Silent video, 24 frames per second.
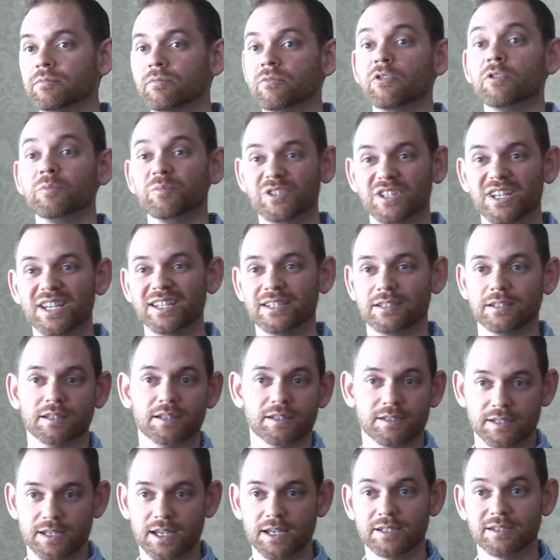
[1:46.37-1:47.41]
from season to
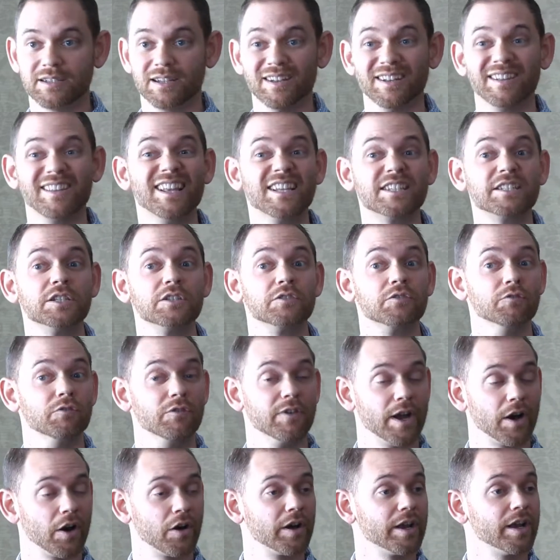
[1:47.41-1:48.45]
season. This is
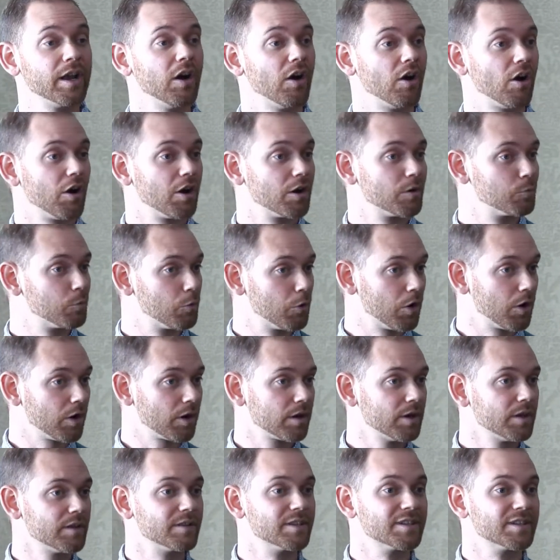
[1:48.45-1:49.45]
very hard work.